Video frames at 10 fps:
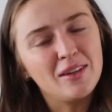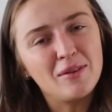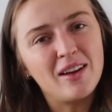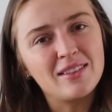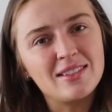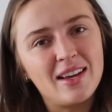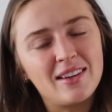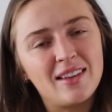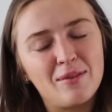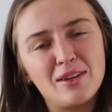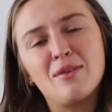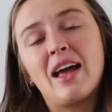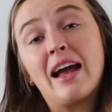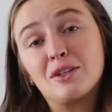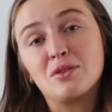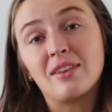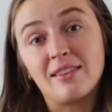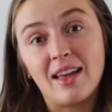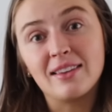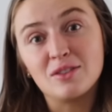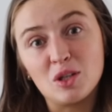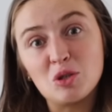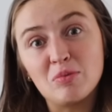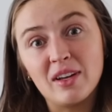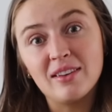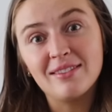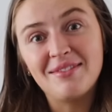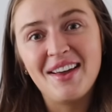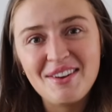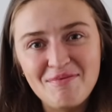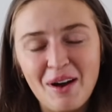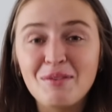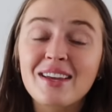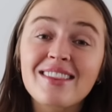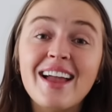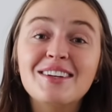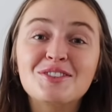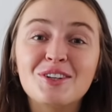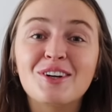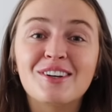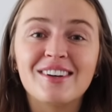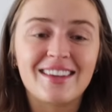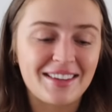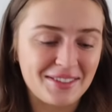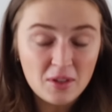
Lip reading: year we all decided that we don't actually like gingerbread, but we like sugar cookies.